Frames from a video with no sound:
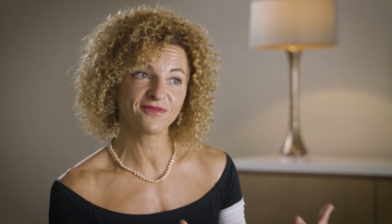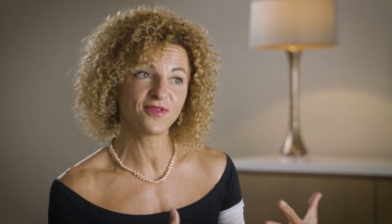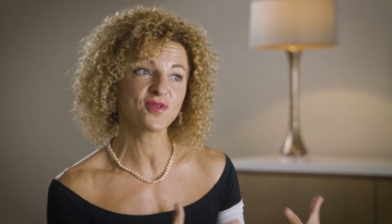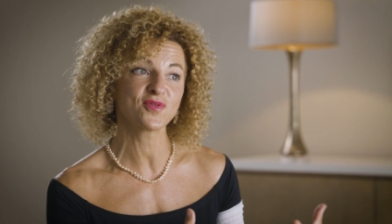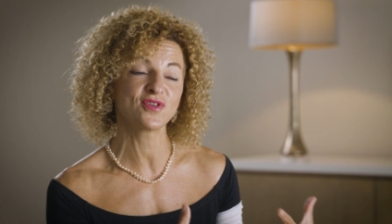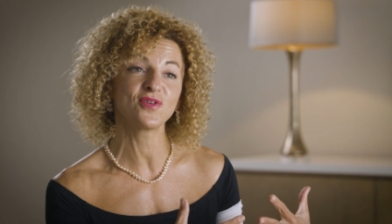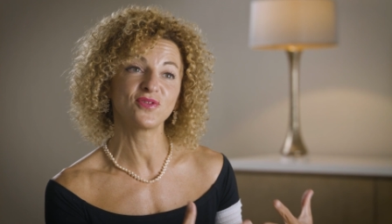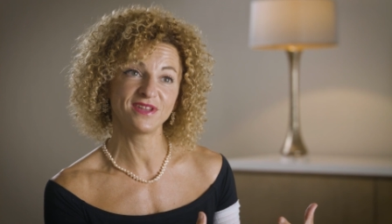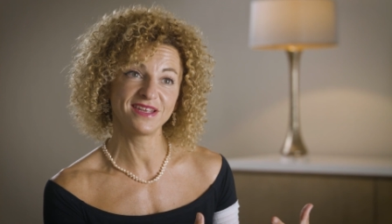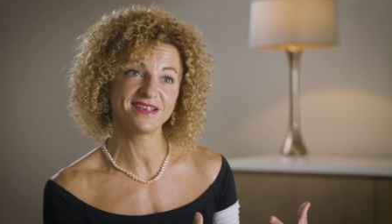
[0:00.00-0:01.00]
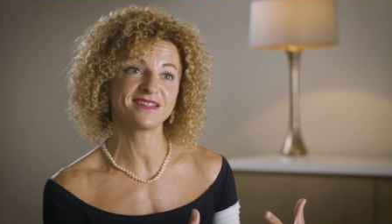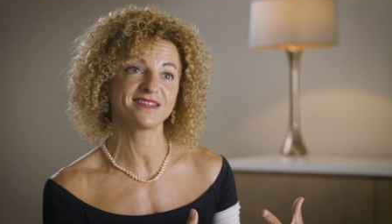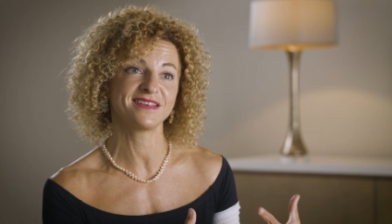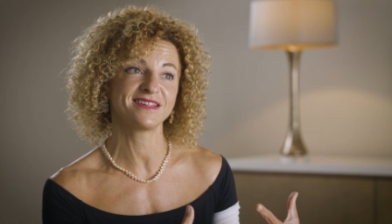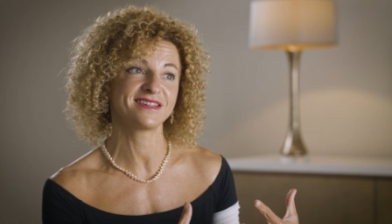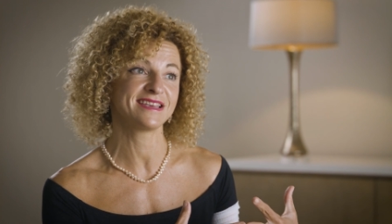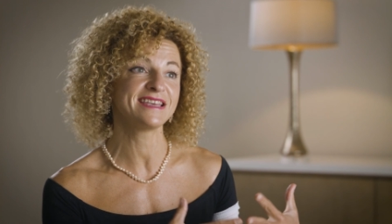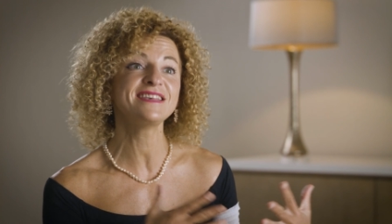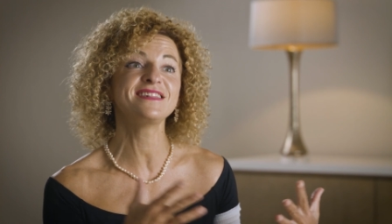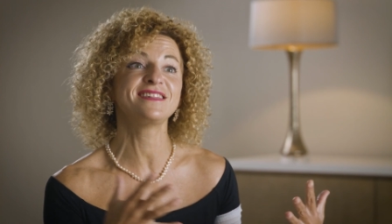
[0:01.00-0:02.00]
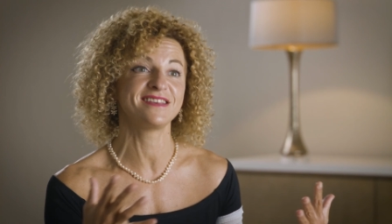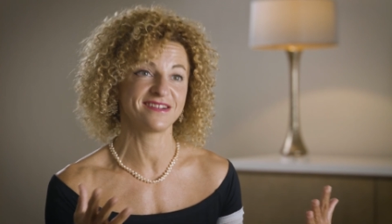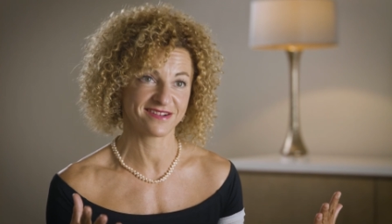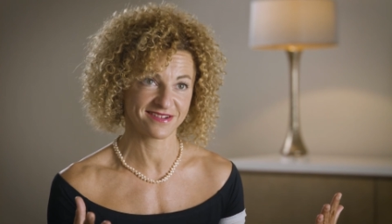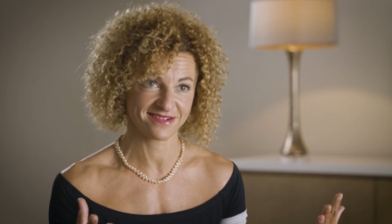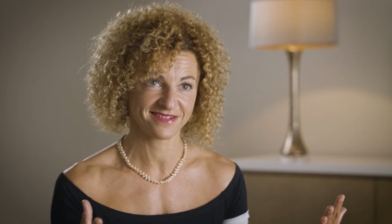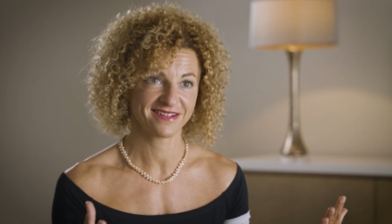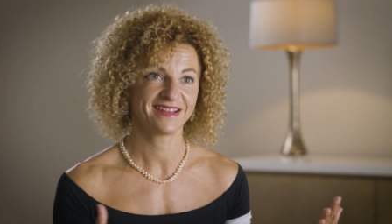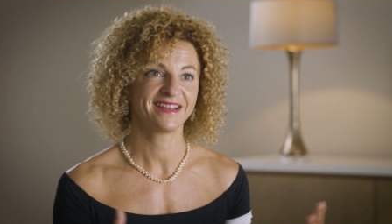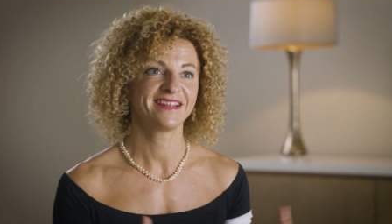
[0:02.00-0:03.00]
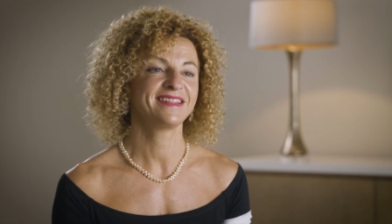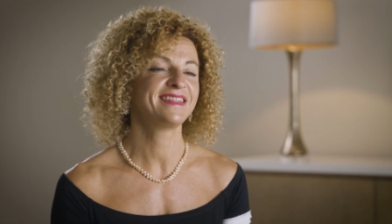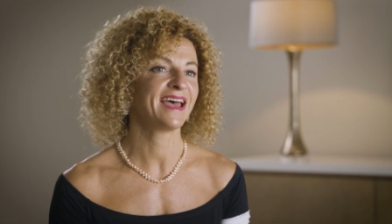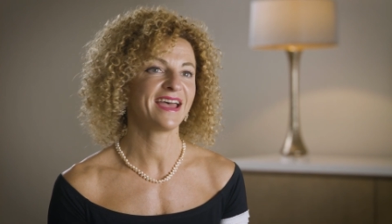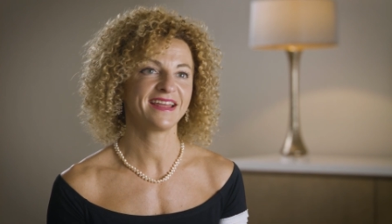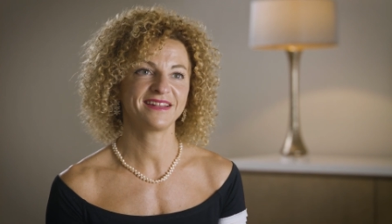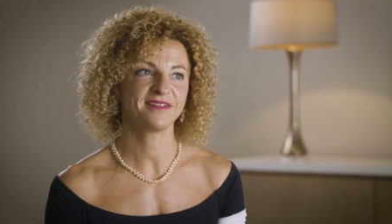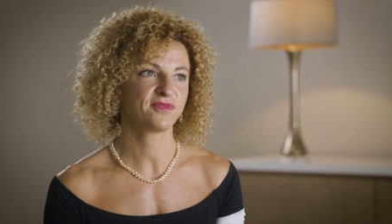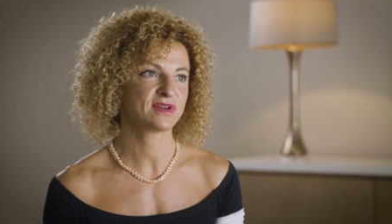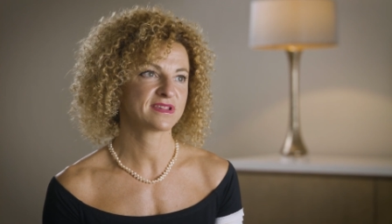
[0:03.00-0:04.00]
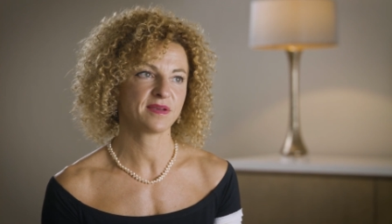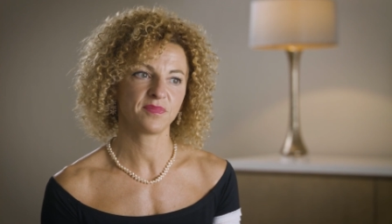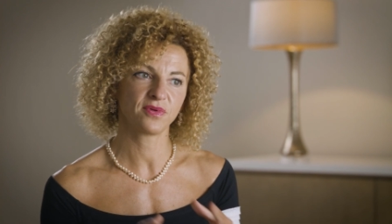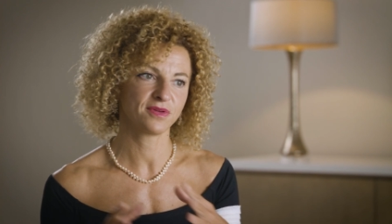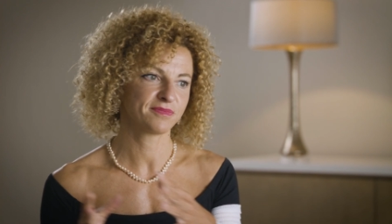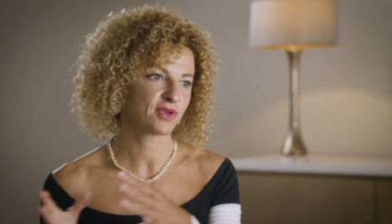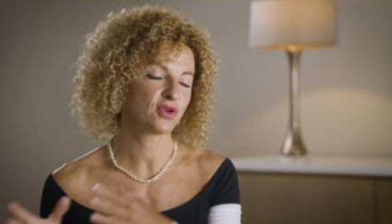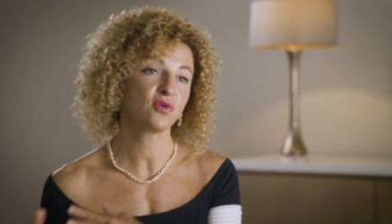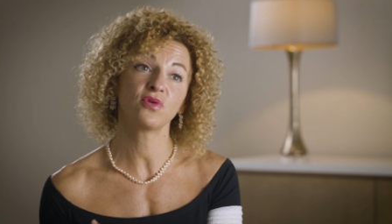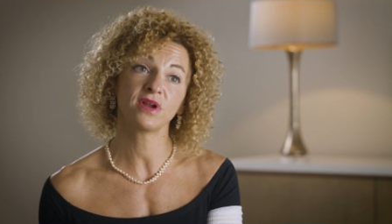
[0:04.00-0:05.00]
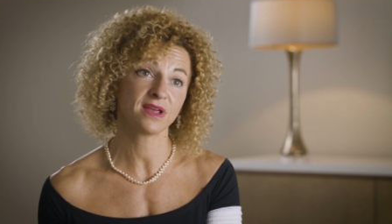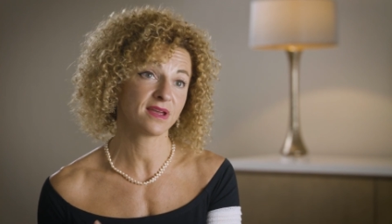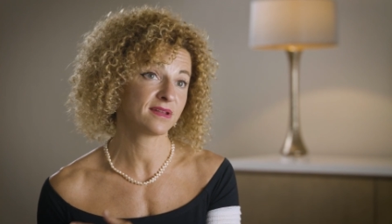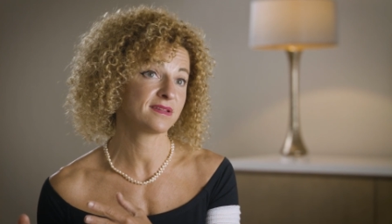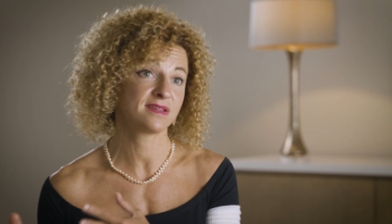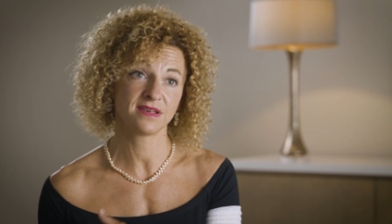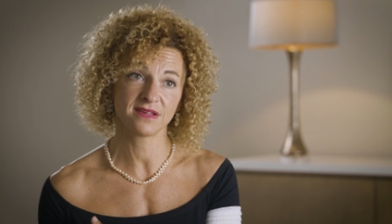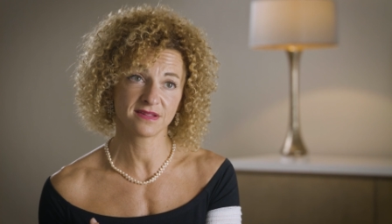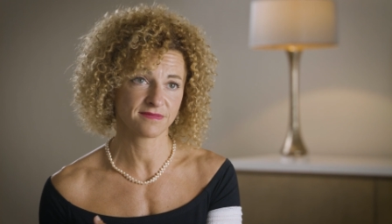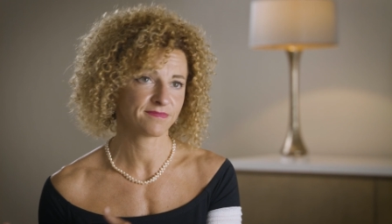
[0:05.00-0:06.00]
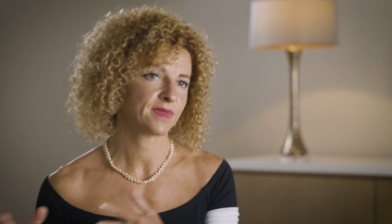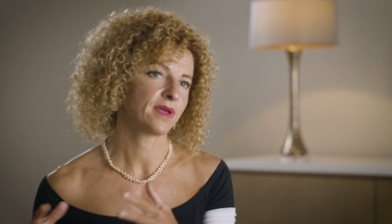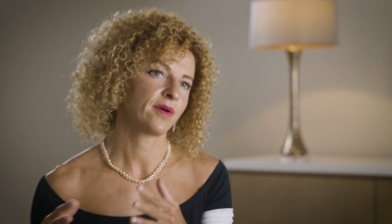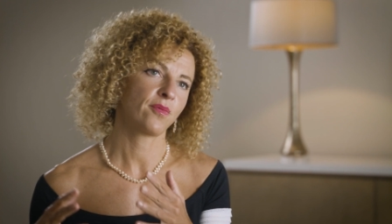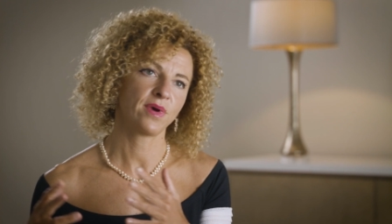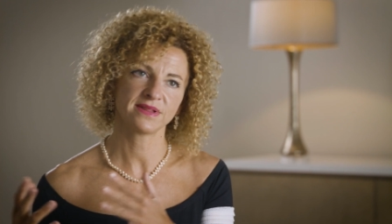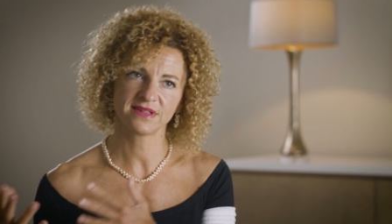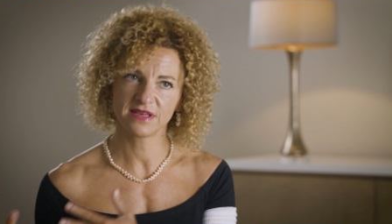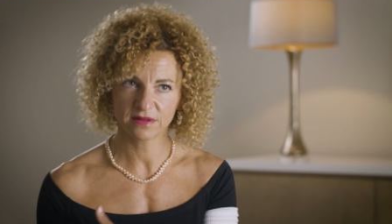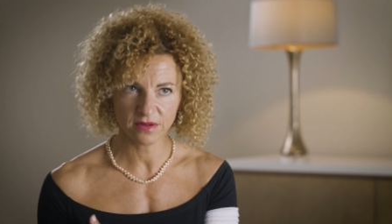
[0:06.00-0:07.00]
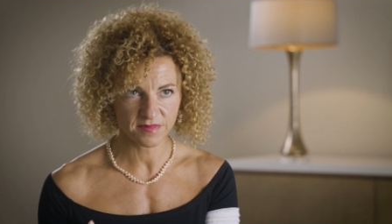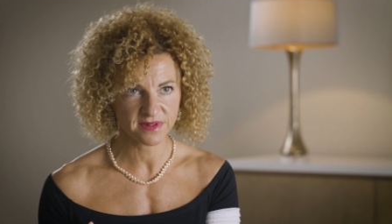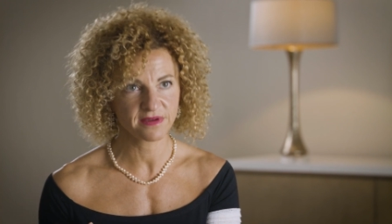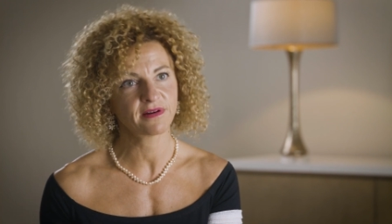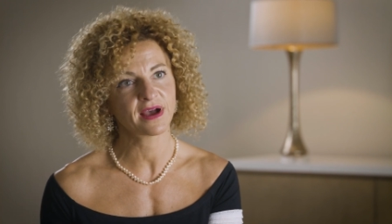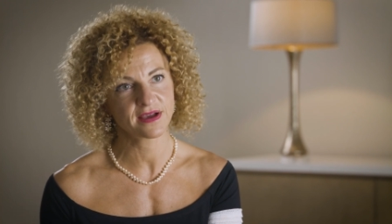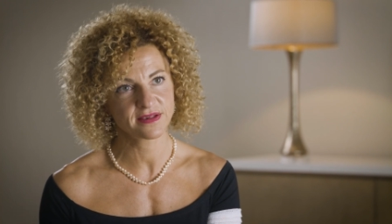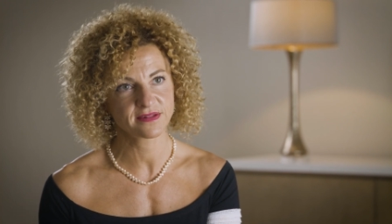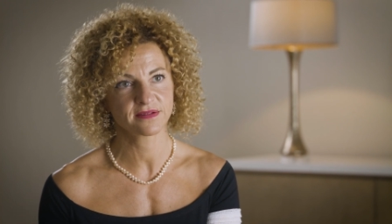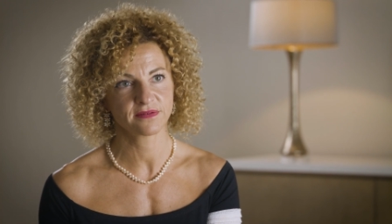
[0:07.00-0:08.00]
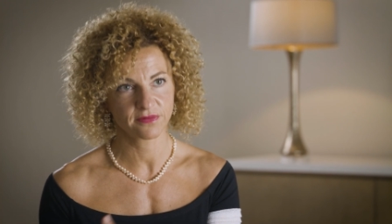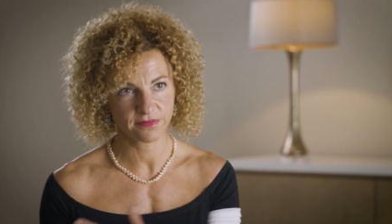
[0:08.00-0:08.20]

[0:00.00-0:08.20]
focusing on these is easier than, for example, curing a disease when symptoms arise